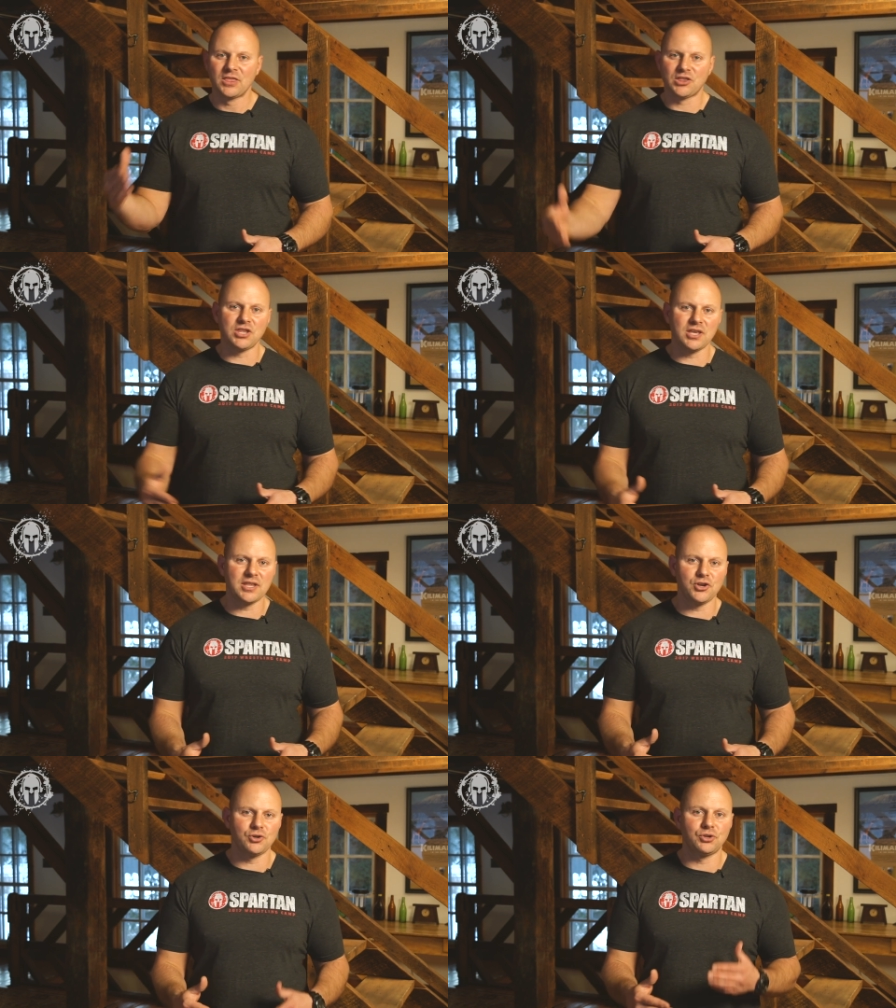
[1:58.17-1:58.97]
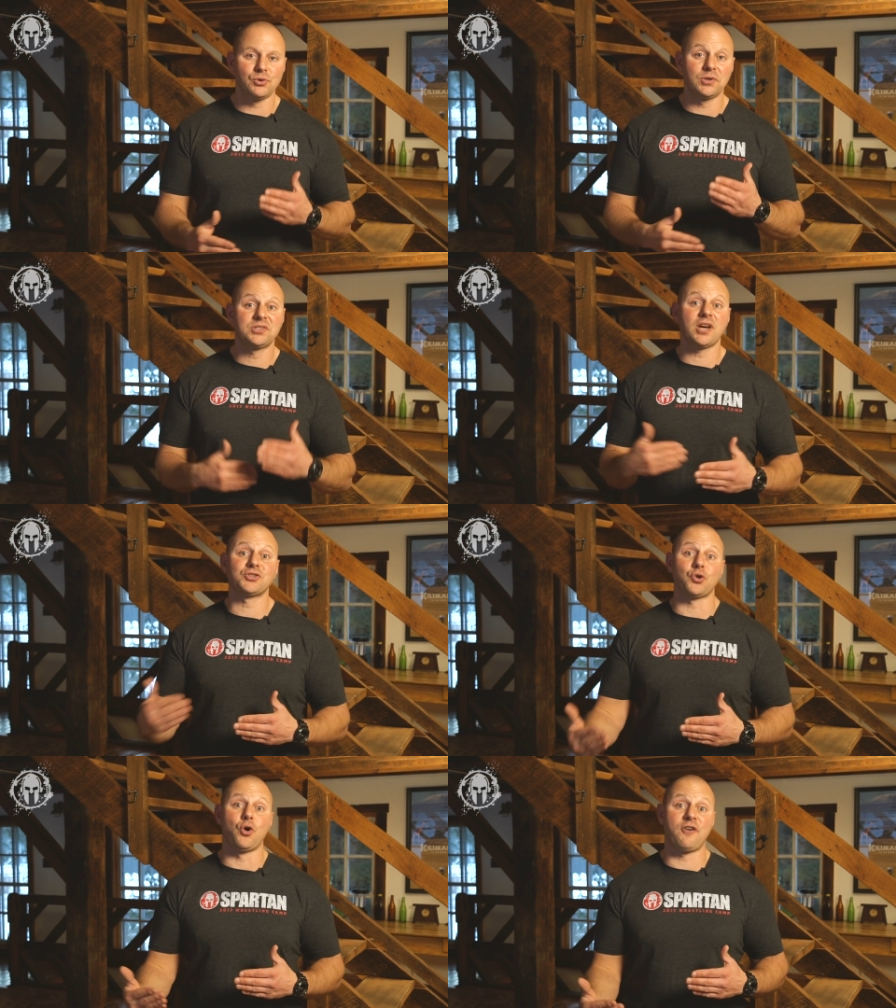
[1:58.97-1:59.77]
The thing that you're doing
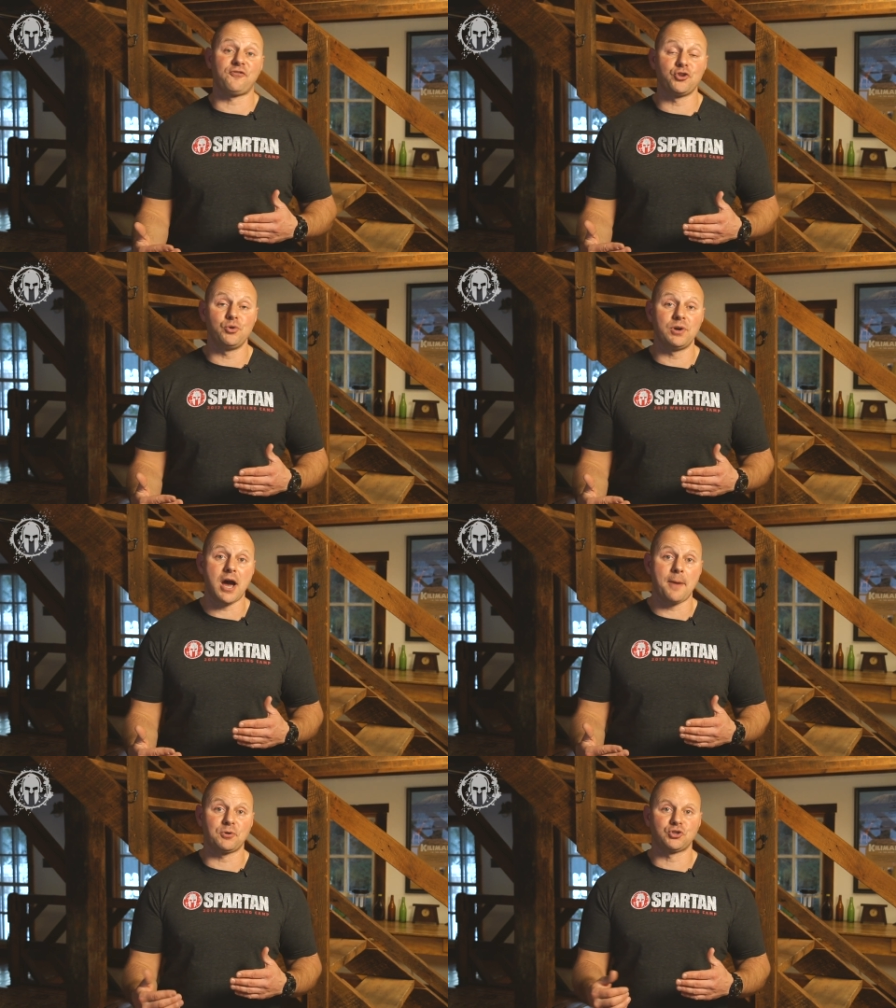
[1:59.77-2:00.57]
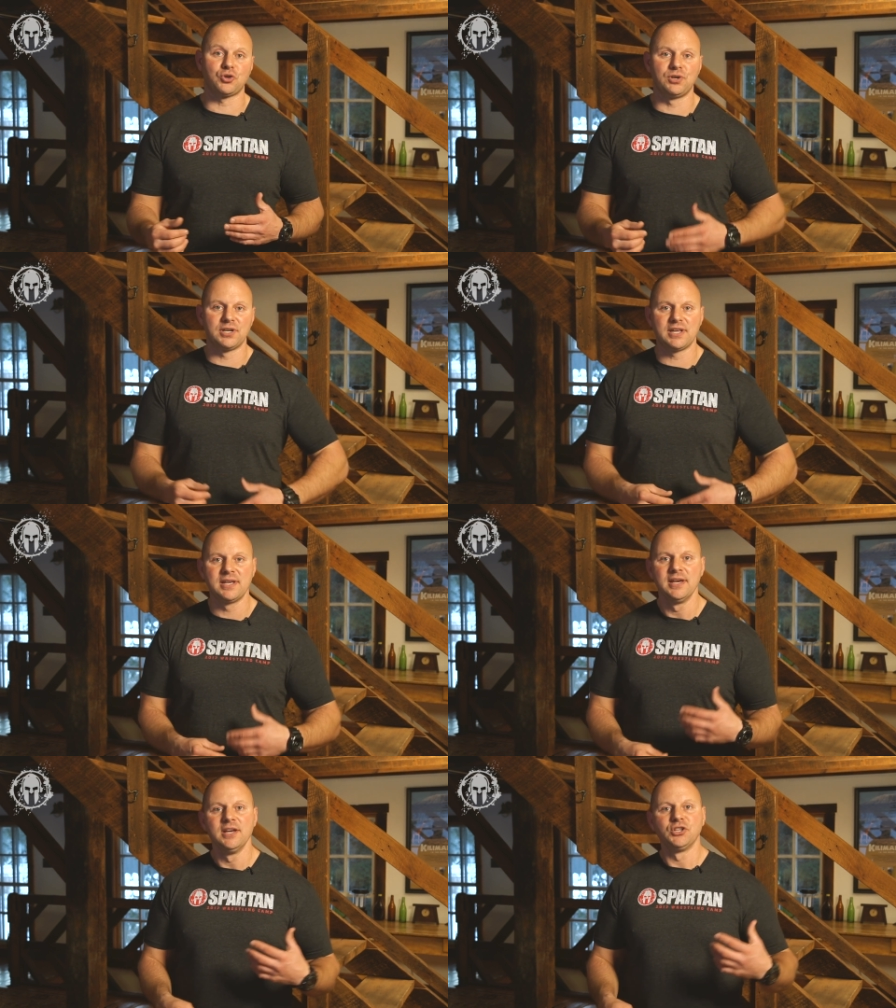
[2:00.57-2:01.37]
does offer you an
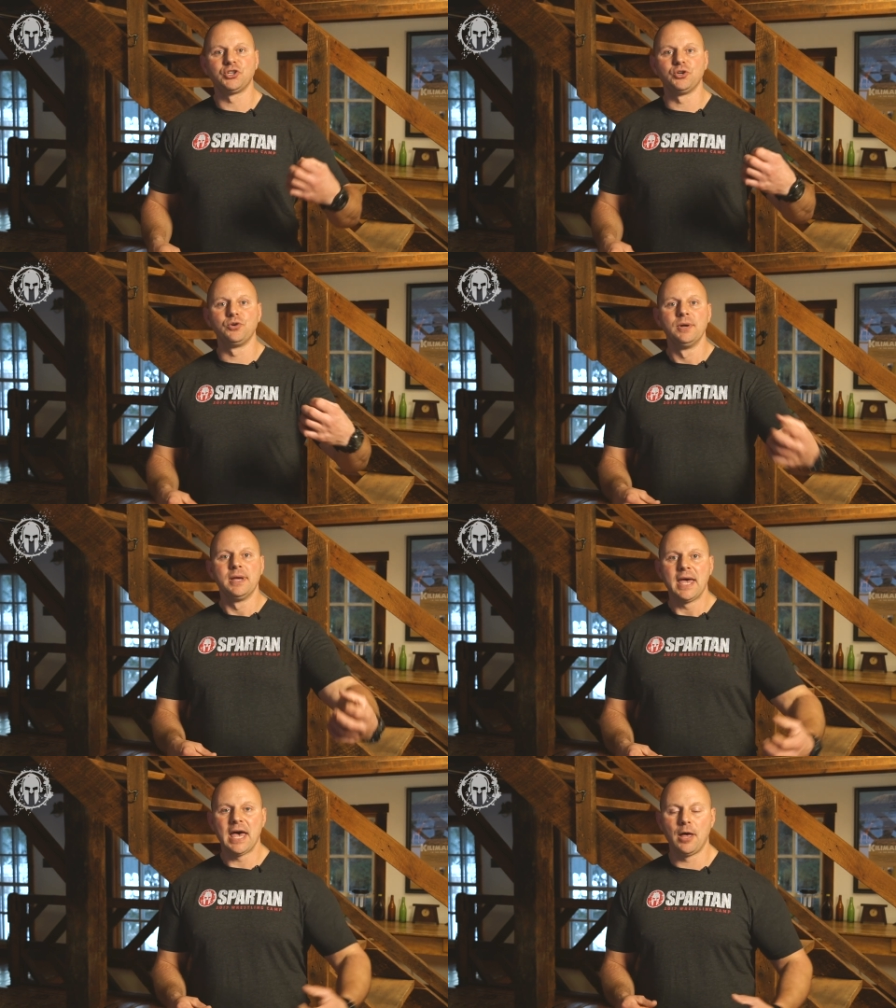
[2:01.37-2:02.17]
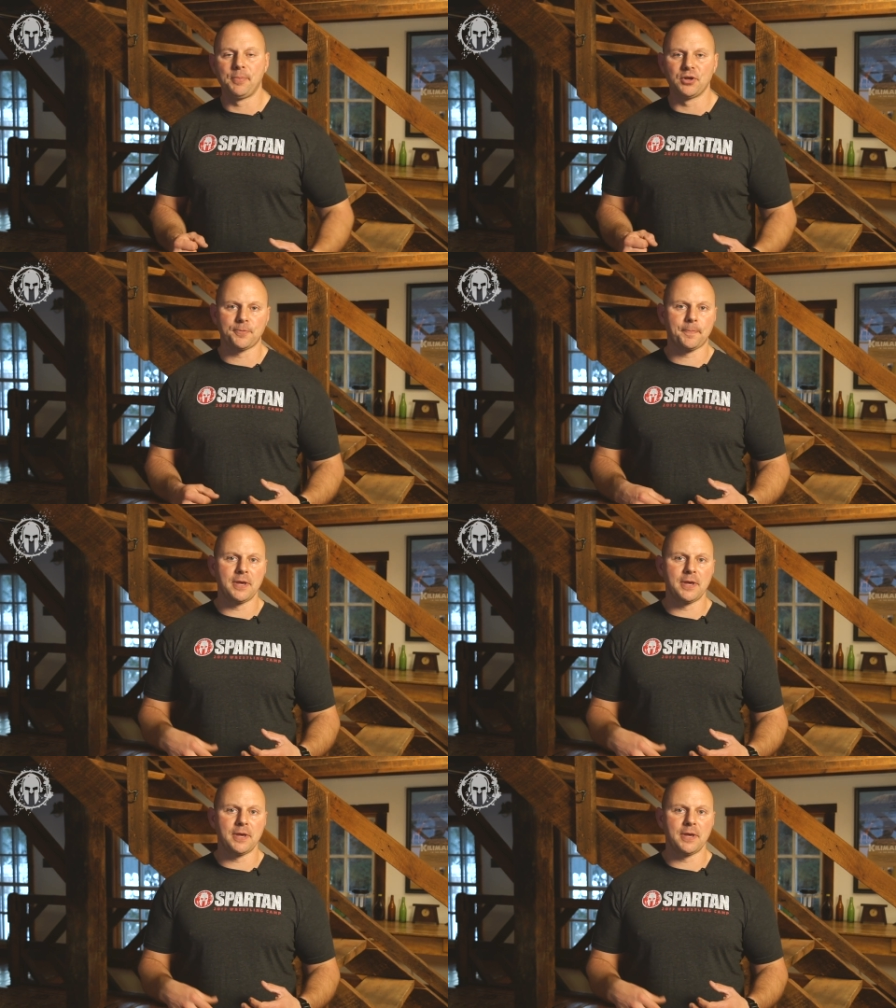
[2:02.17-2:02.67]
opportunity to help other